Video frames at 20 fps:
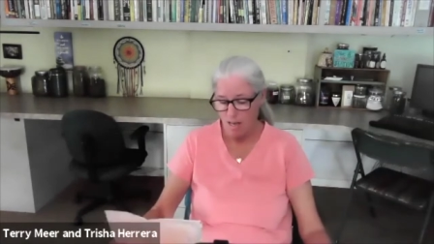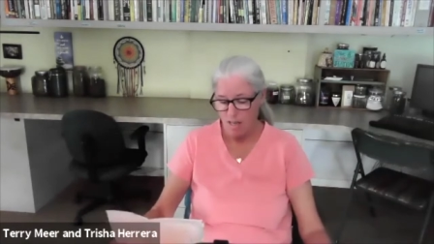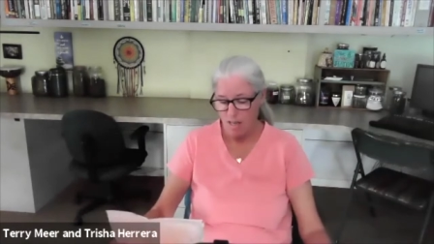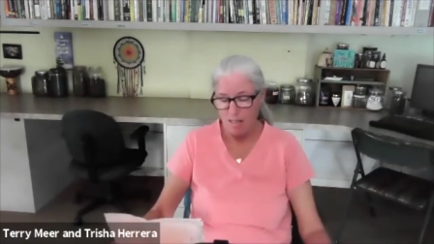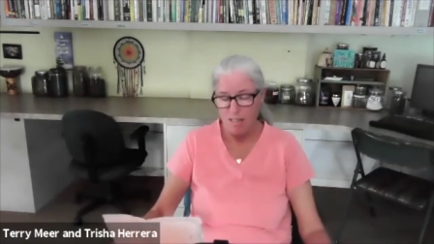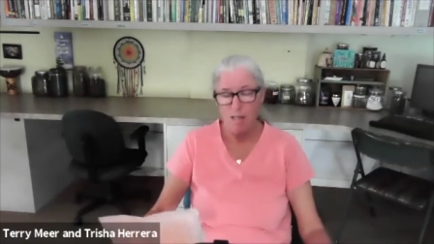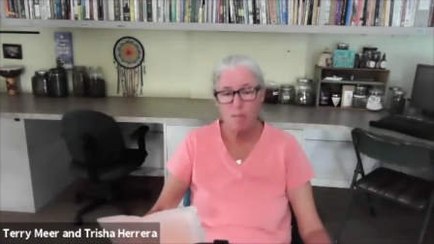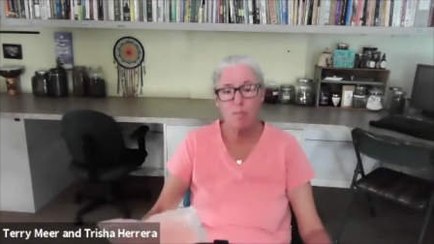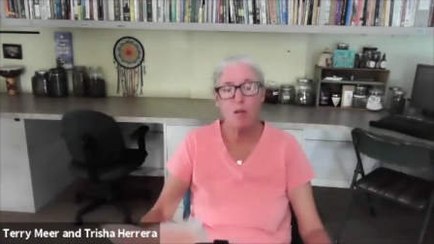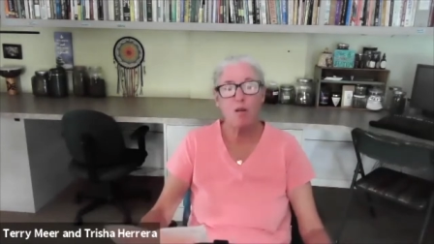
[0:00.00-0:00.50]

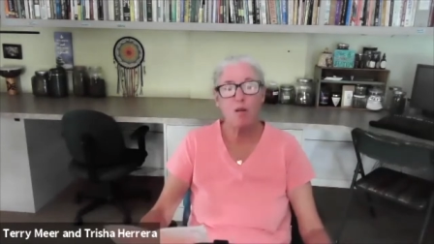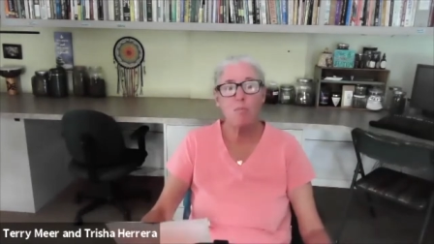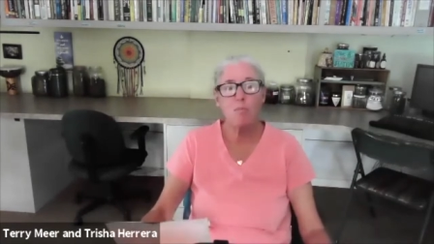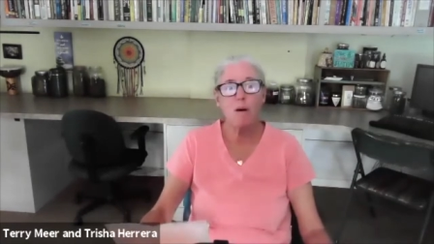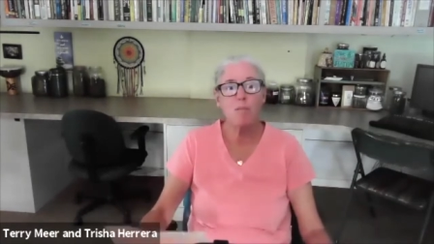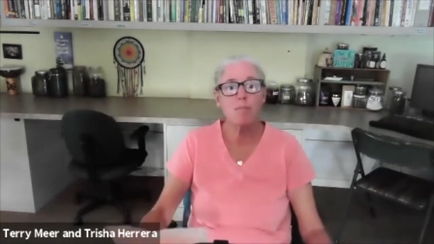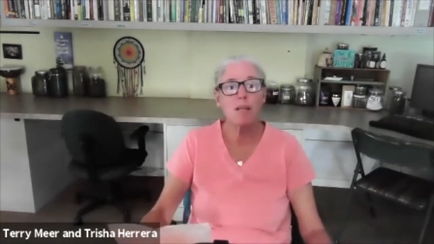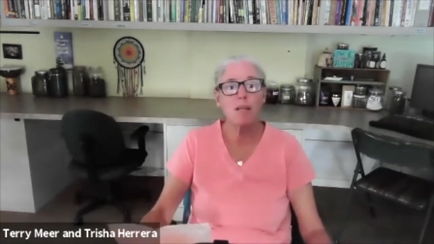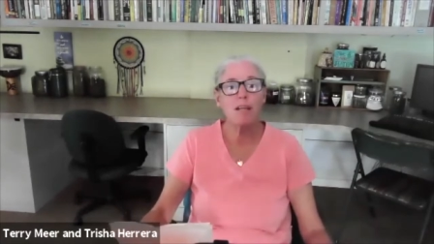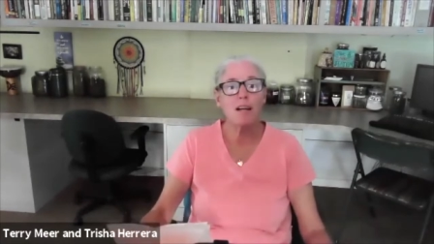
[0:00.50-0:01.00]

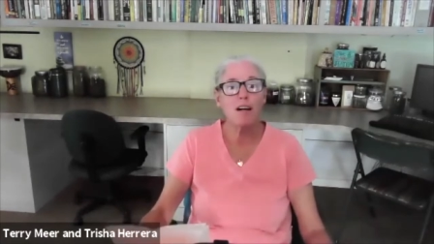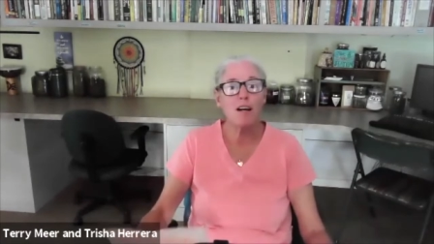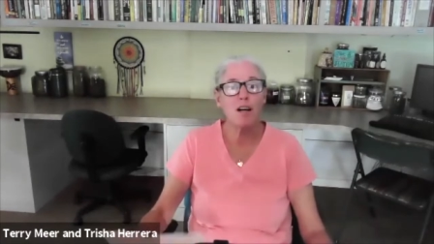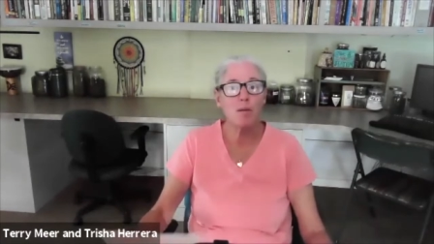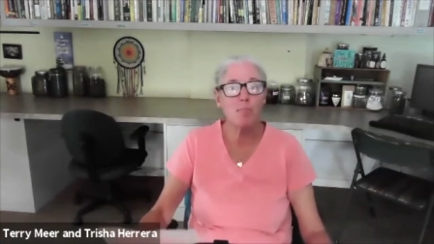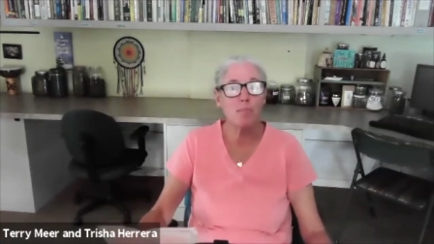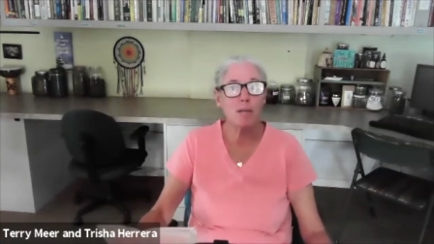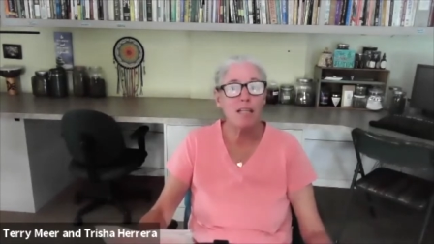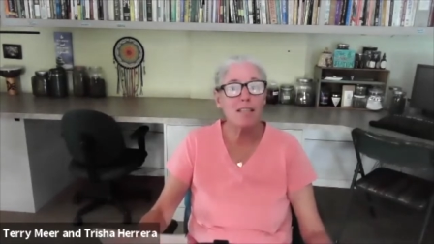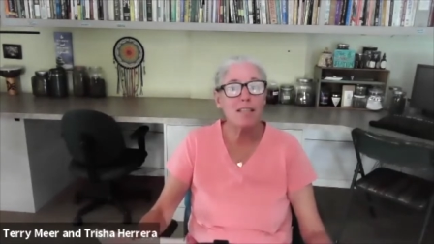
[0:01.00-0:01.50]
Seminole pumpkin
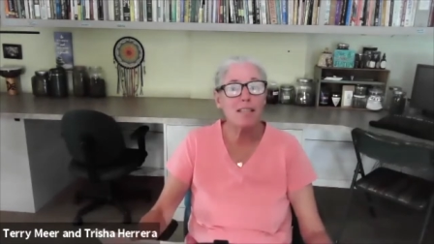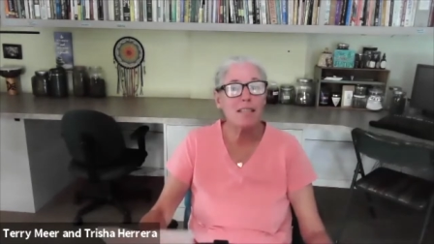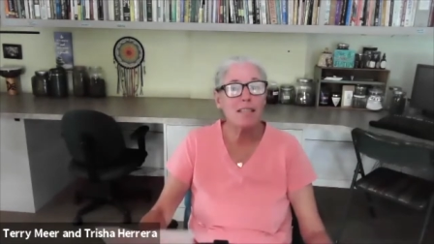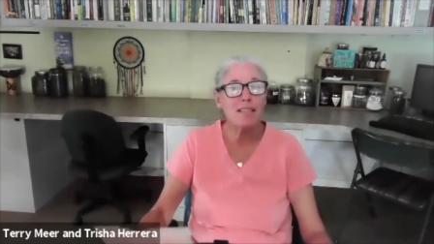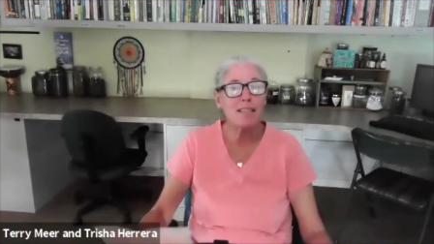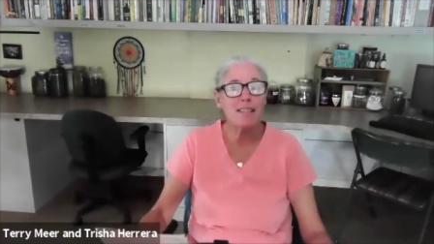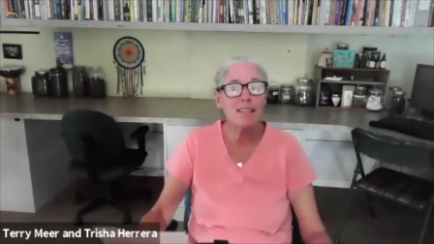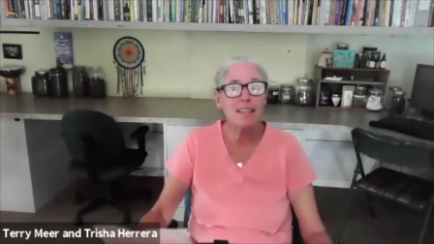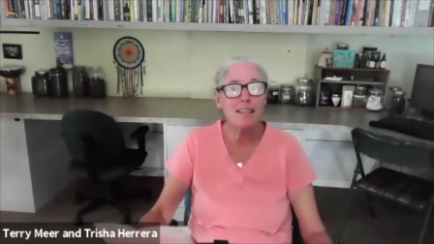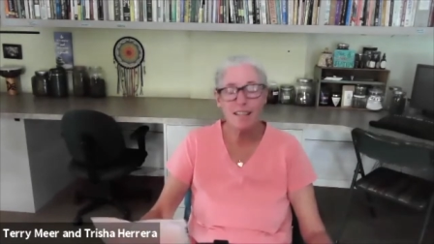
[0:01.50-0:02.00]

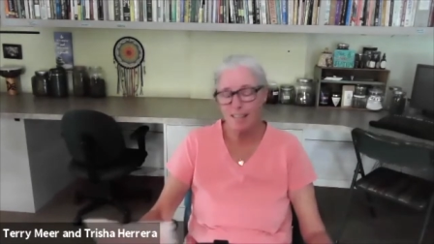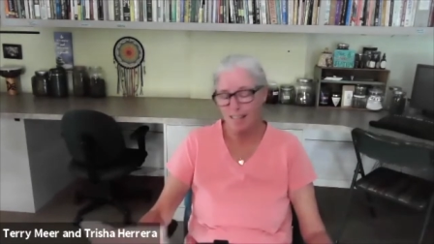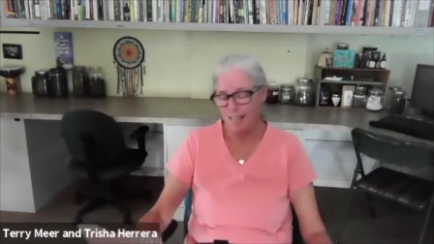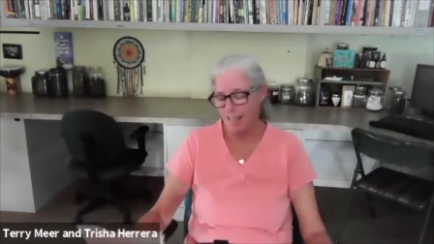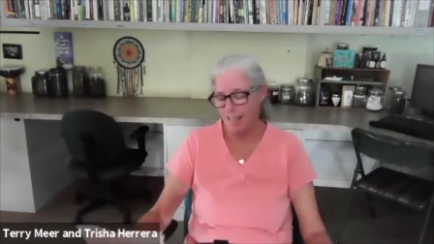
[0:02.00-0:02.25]
hummus,